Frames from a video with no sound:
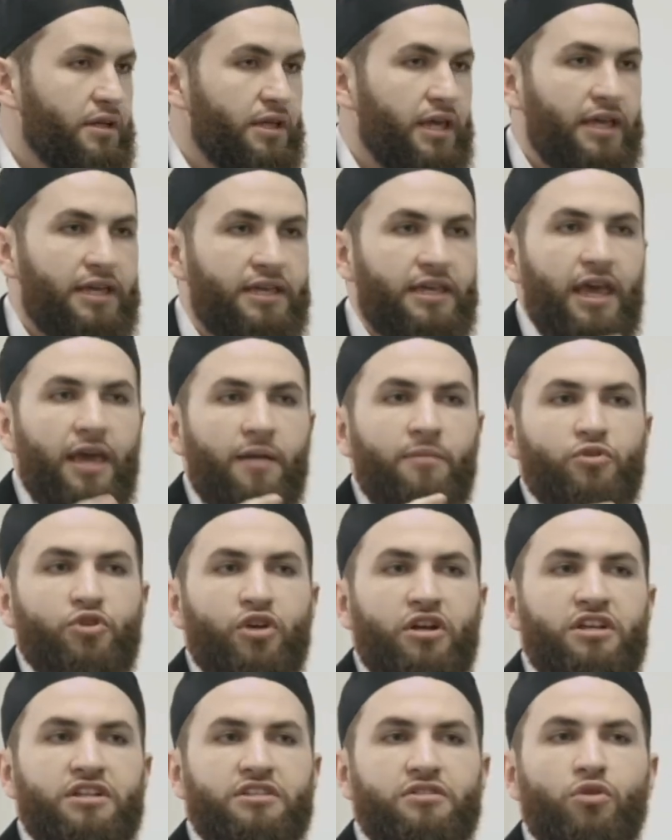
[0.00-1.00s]
He came to
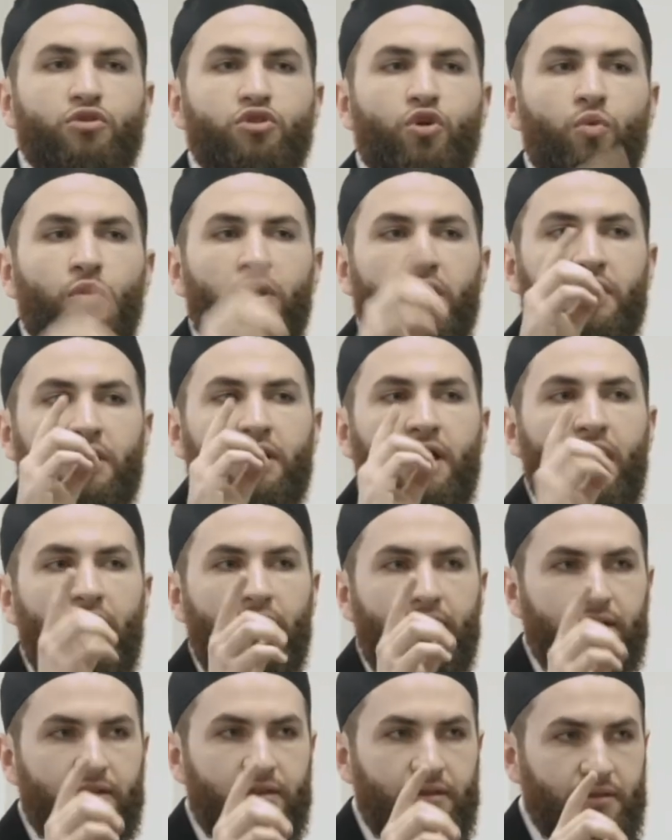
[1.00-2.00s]
her and he told her,
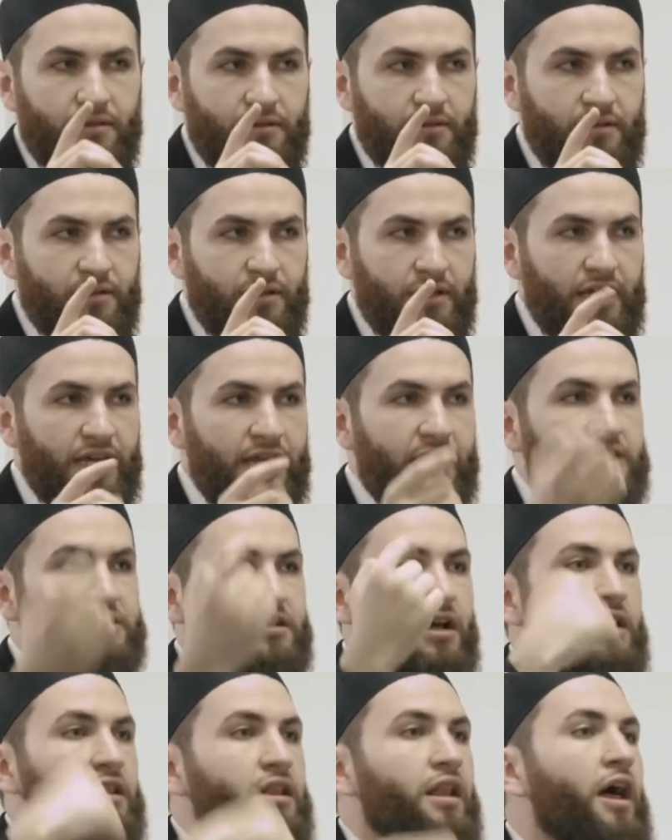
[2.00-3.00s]
Wallahi, it
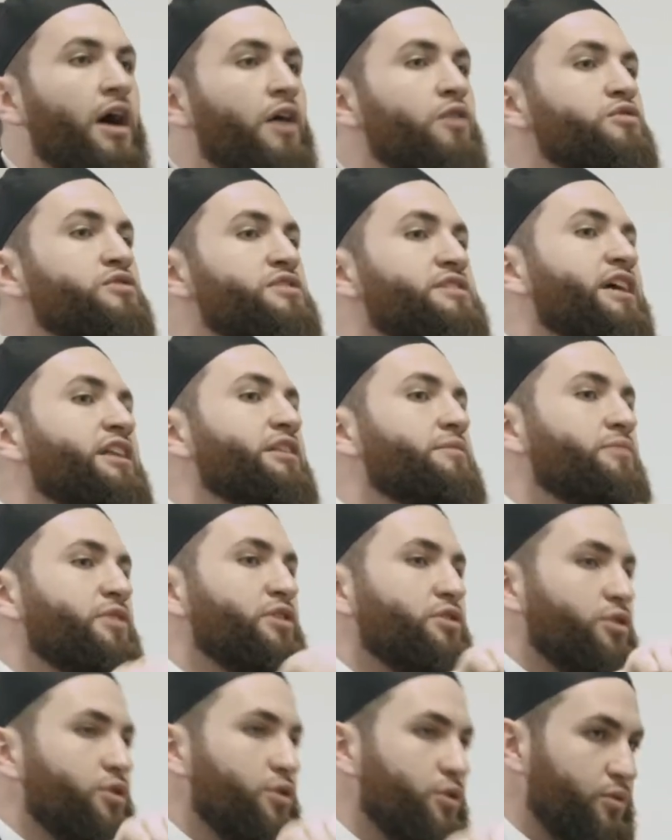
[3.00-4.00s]
is Allah who sent
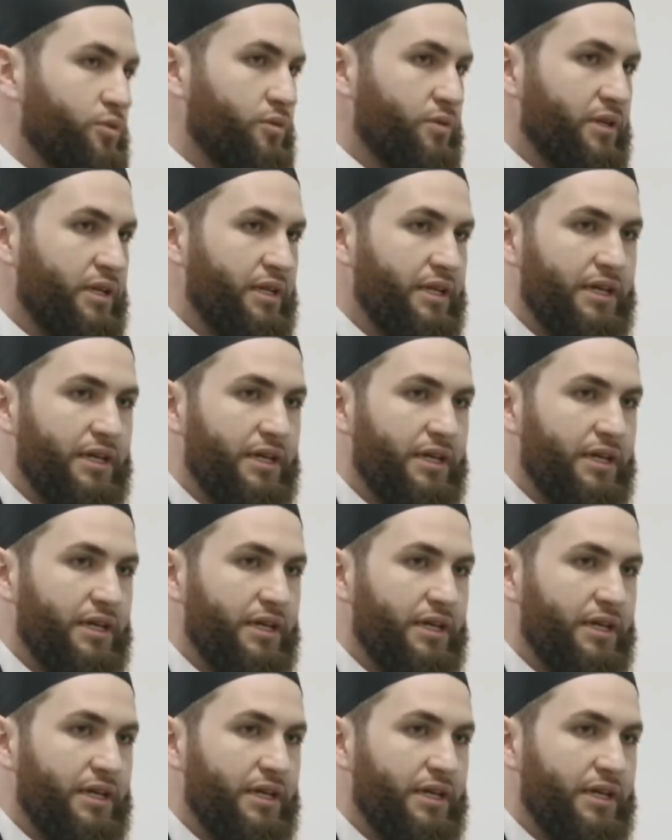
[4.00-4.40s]
me to you.